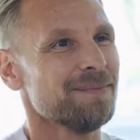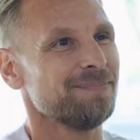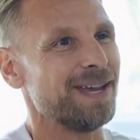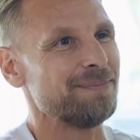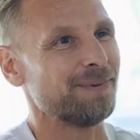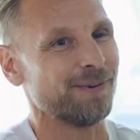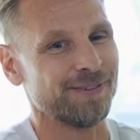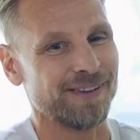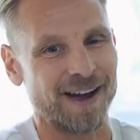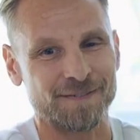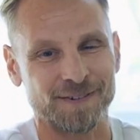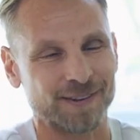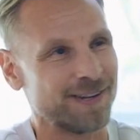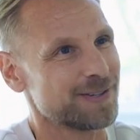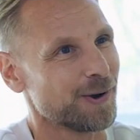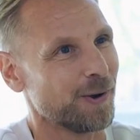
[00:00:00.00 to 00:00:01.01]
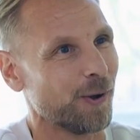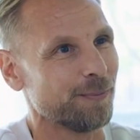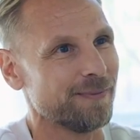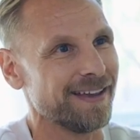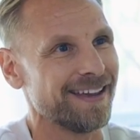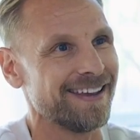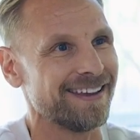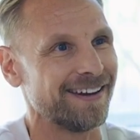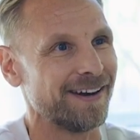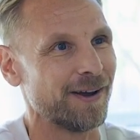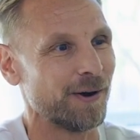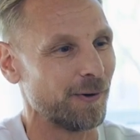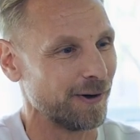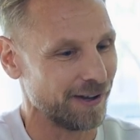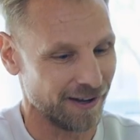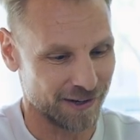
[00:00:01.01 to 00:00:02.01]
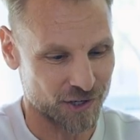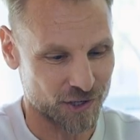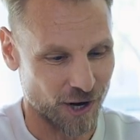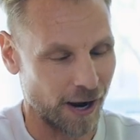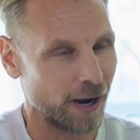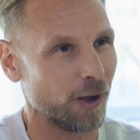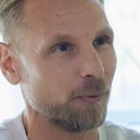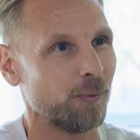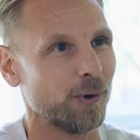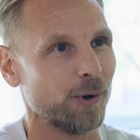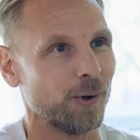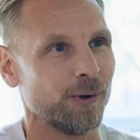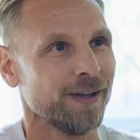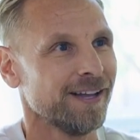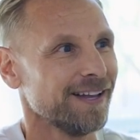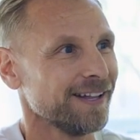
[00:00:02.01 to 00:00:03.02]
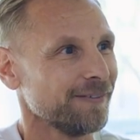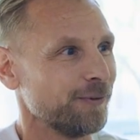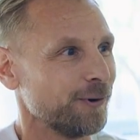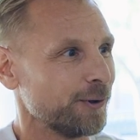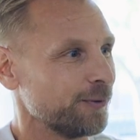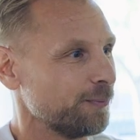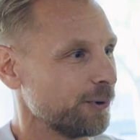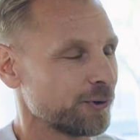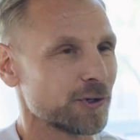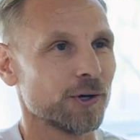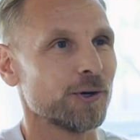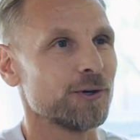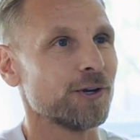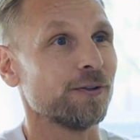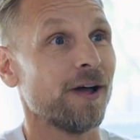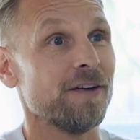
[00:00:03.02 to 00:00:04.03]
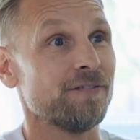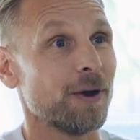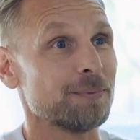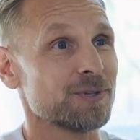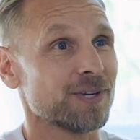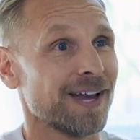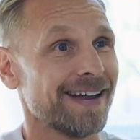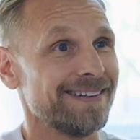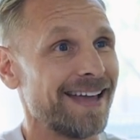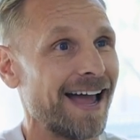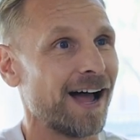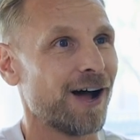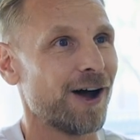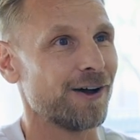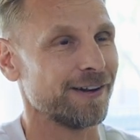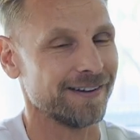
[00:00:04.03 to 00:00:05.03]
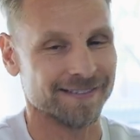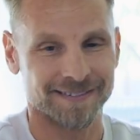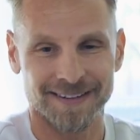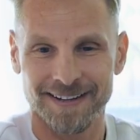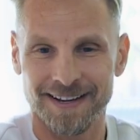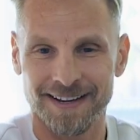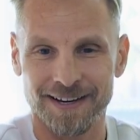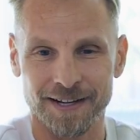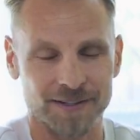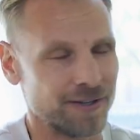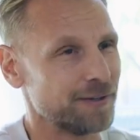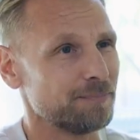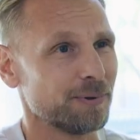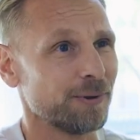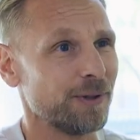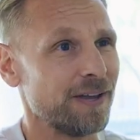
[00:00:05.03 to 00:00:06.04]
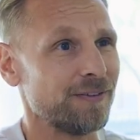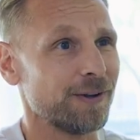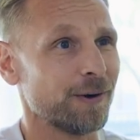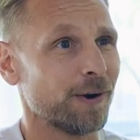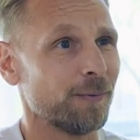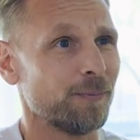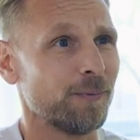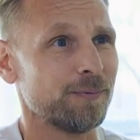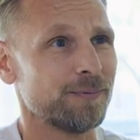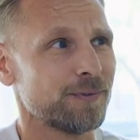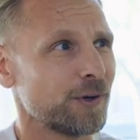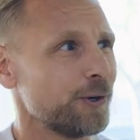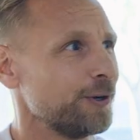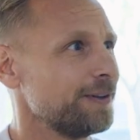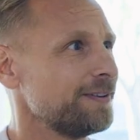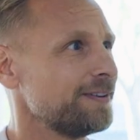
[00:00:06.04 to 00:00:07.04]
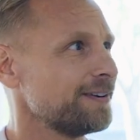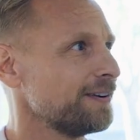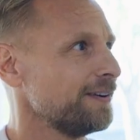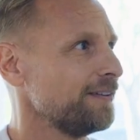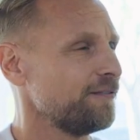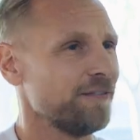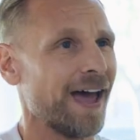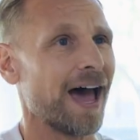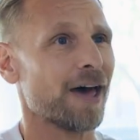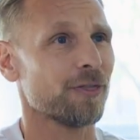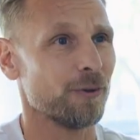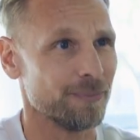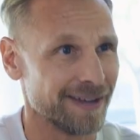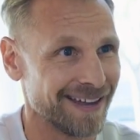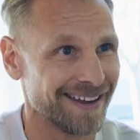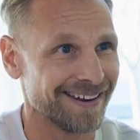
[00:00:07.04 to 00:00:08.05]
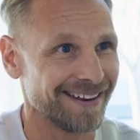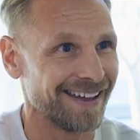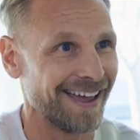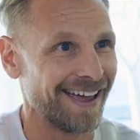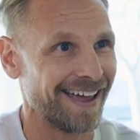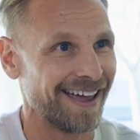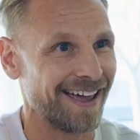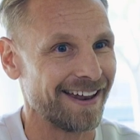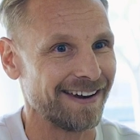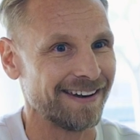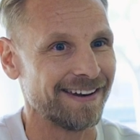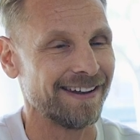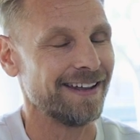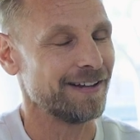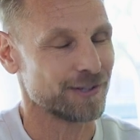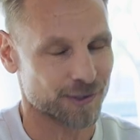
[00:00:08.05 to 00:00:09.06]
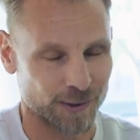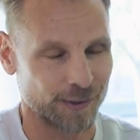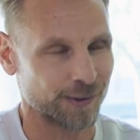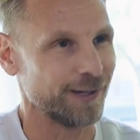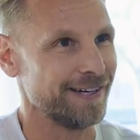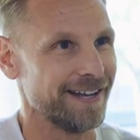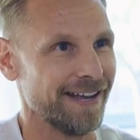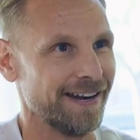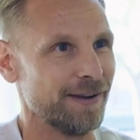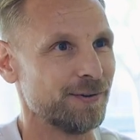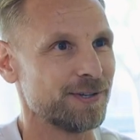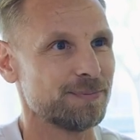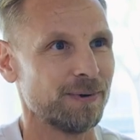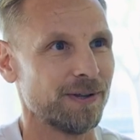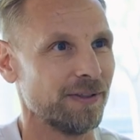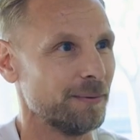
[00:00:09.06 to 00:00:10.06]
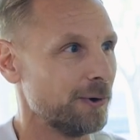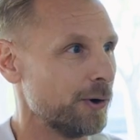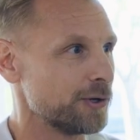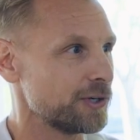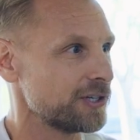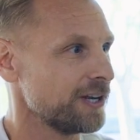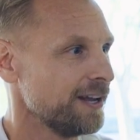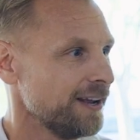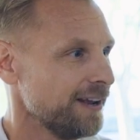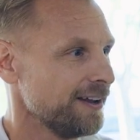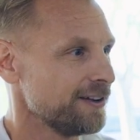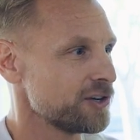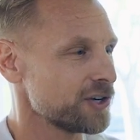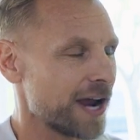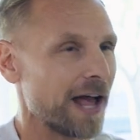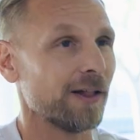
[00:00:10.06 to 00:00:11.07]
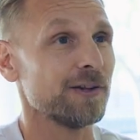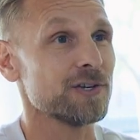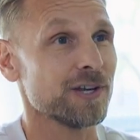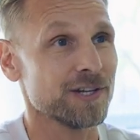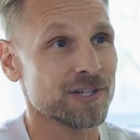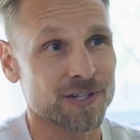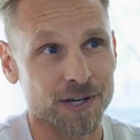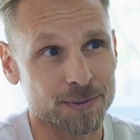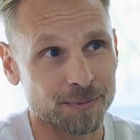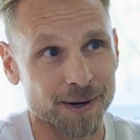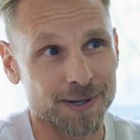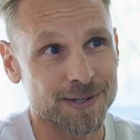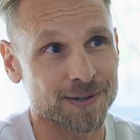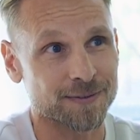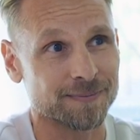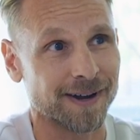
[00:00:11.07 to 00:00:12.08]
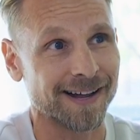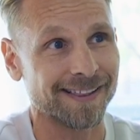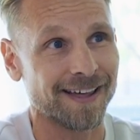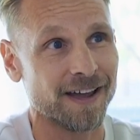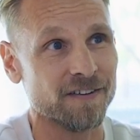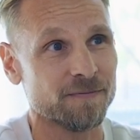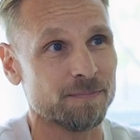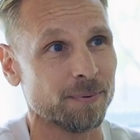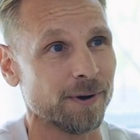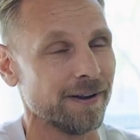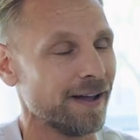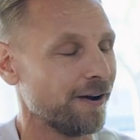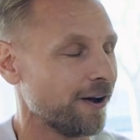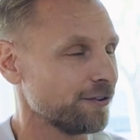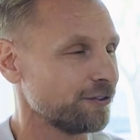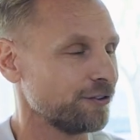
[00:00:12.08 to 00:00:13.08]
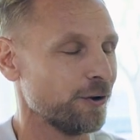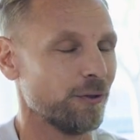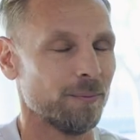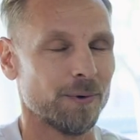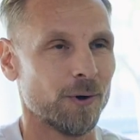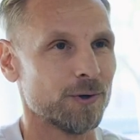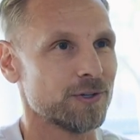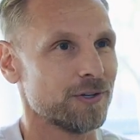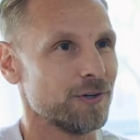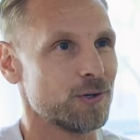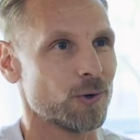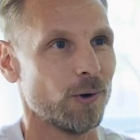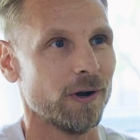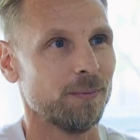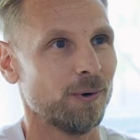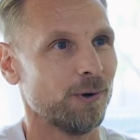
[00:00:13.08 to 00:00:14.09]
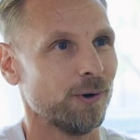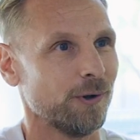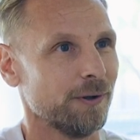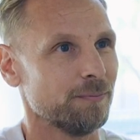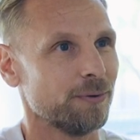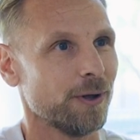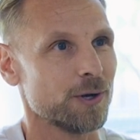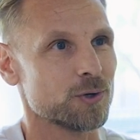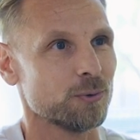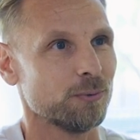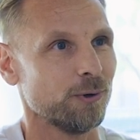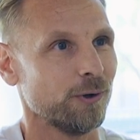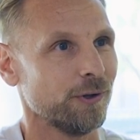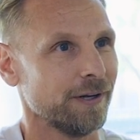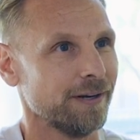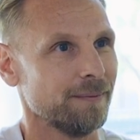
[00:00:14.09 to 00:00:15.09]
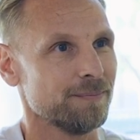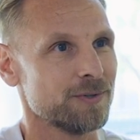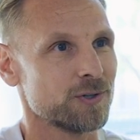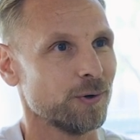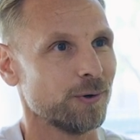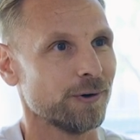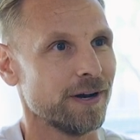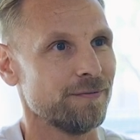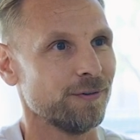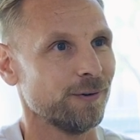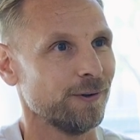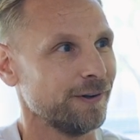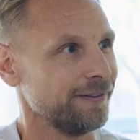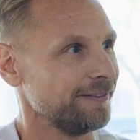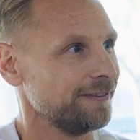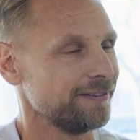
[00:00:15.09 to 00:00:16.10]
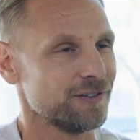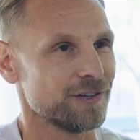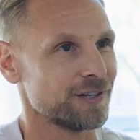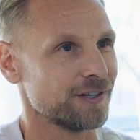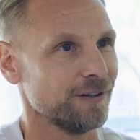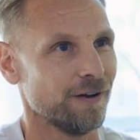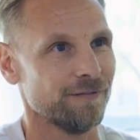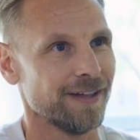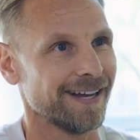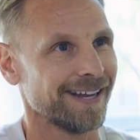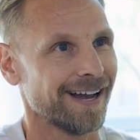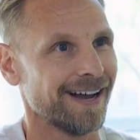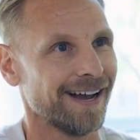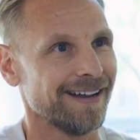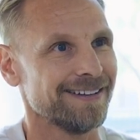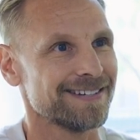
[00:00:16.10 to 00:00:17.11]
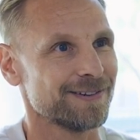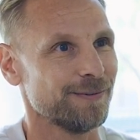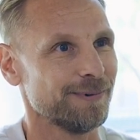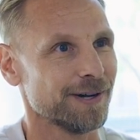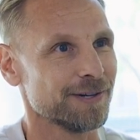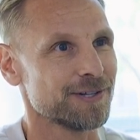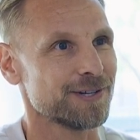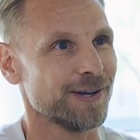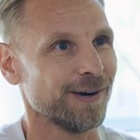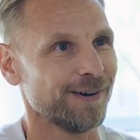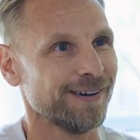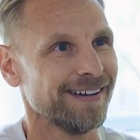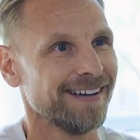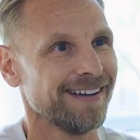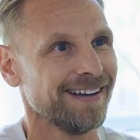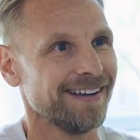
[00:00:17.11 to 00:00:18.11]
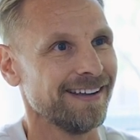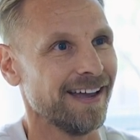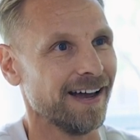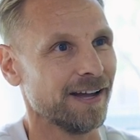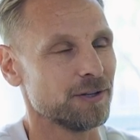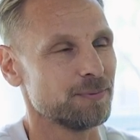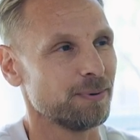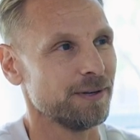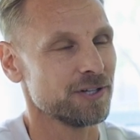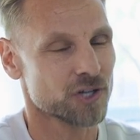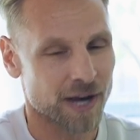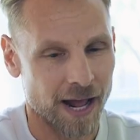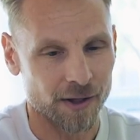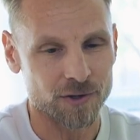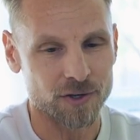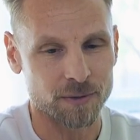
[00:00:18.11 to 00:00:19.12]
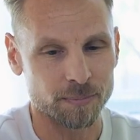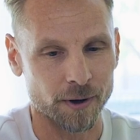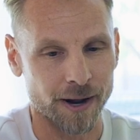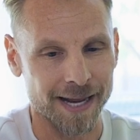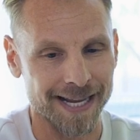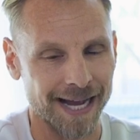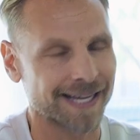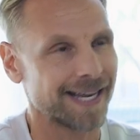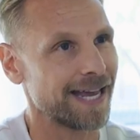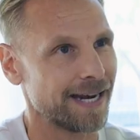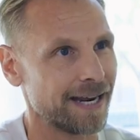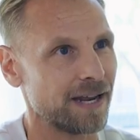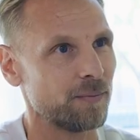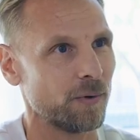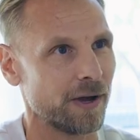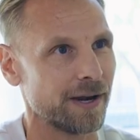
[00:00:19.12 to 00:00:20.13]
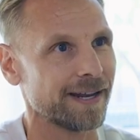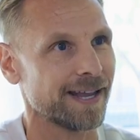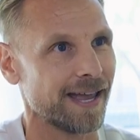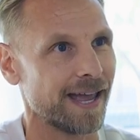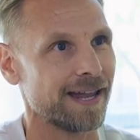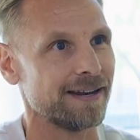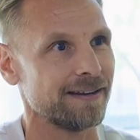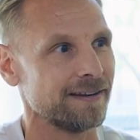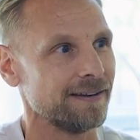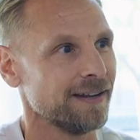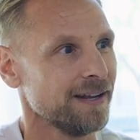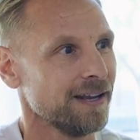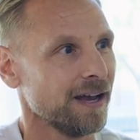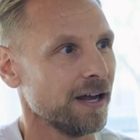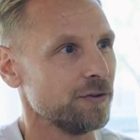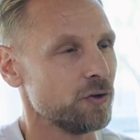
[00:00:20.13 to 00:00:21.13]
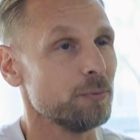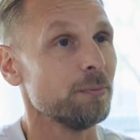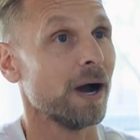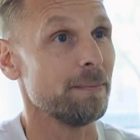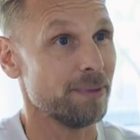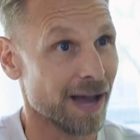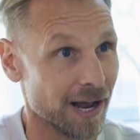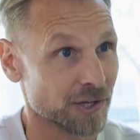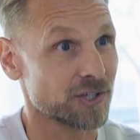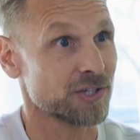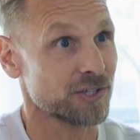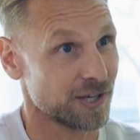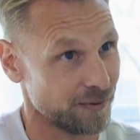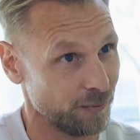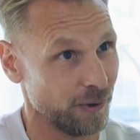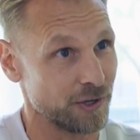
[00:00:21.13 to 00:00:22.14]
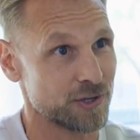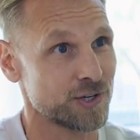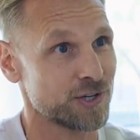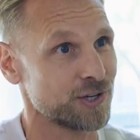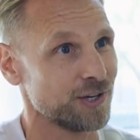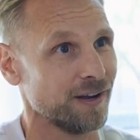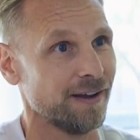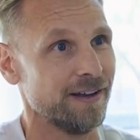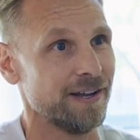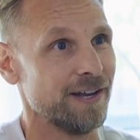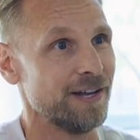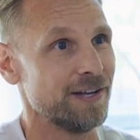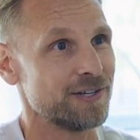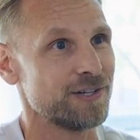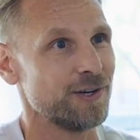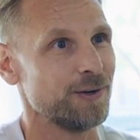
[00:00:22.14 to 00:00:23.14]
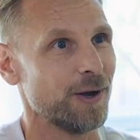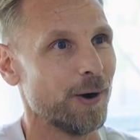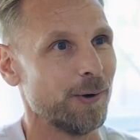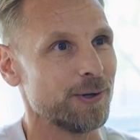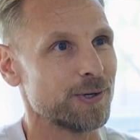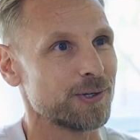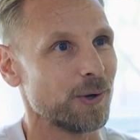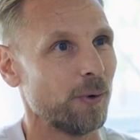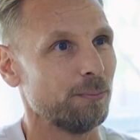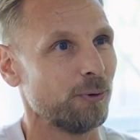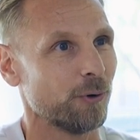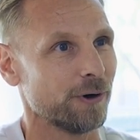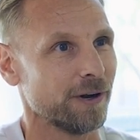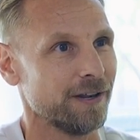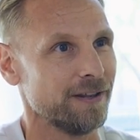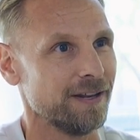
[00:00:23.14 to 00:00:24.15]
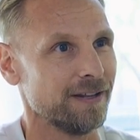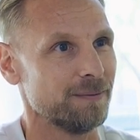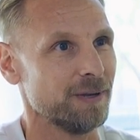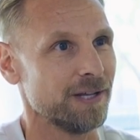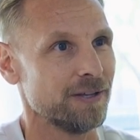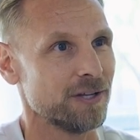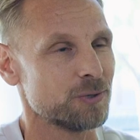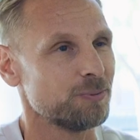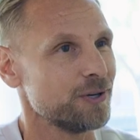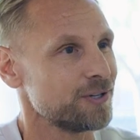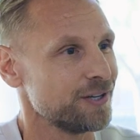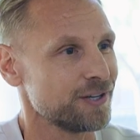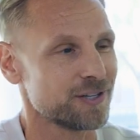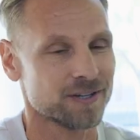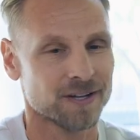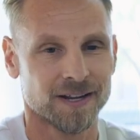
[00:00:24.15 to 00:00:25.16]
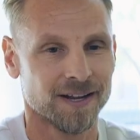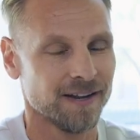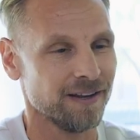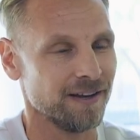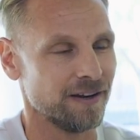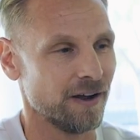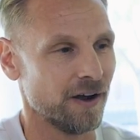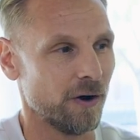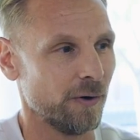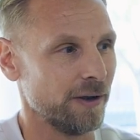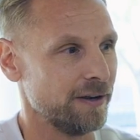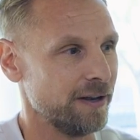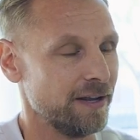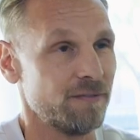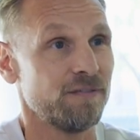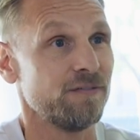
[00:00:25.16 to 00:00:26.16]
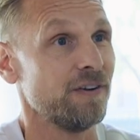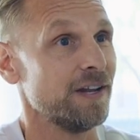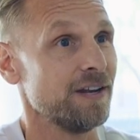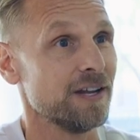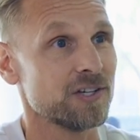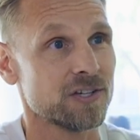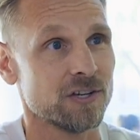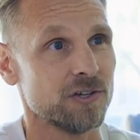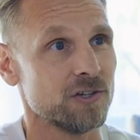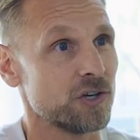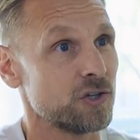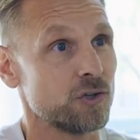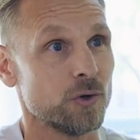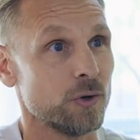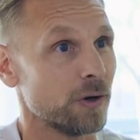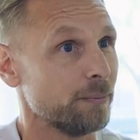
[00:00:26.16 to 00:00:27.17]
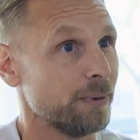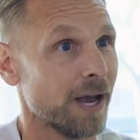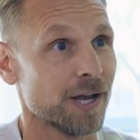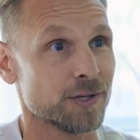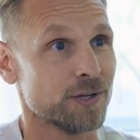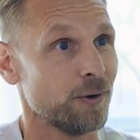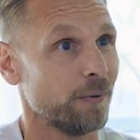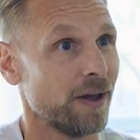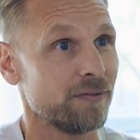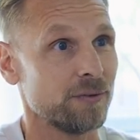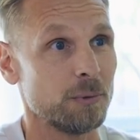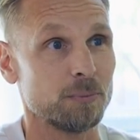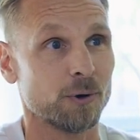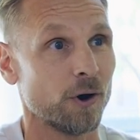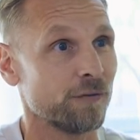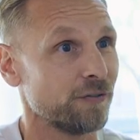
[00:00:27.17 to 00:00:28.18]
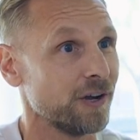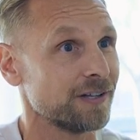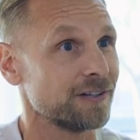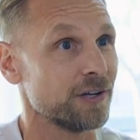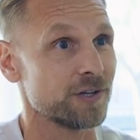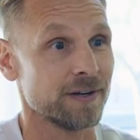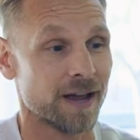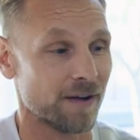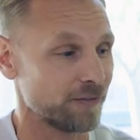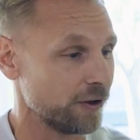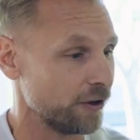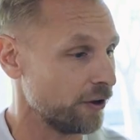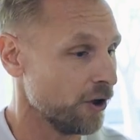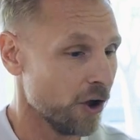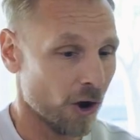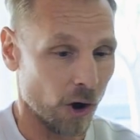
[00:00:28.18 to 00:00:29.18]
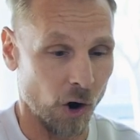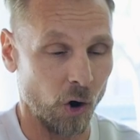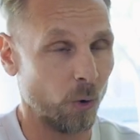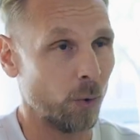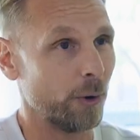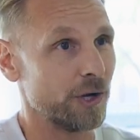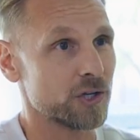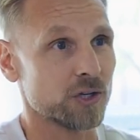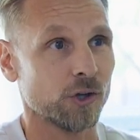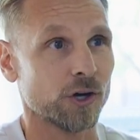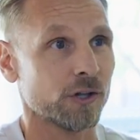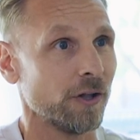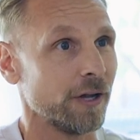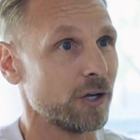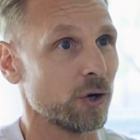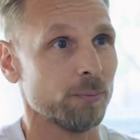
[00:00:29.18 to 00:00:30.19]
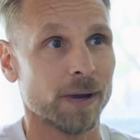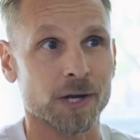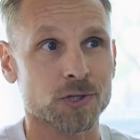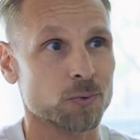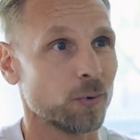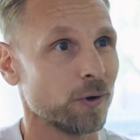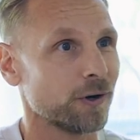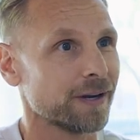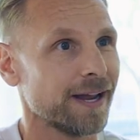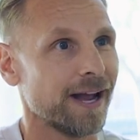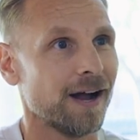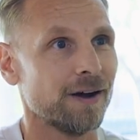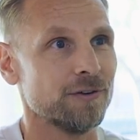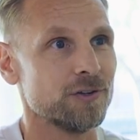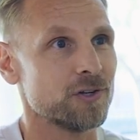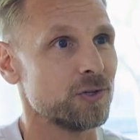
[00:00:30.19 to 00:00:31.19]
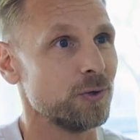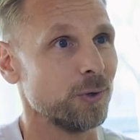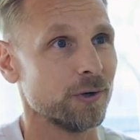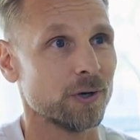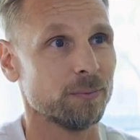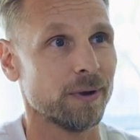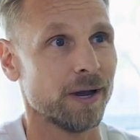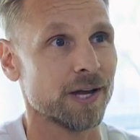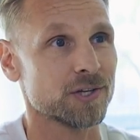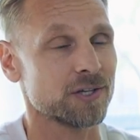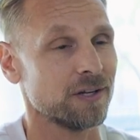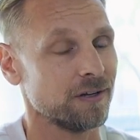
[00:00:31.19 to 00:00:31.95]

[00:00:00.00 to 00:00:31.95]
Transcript: People definitely told me, you know, a, a, child will, will will turn your life upside down, and didn't believe it or couldn't fathom it, and it certainly did. It's been the most challenging six months of my life, but also the most enjoyable and pleasurable. And I'm so grateful and just love that guy so much. So, mm-hmm. yeah, it's been challenging, but I, I get it in when I can and I do my best, which is, you know, is so important in, the, in this business, you know, and in, in fitness to just do your best. You don't have to be perfect, doesn't have to always look like your best workout, just doing your best.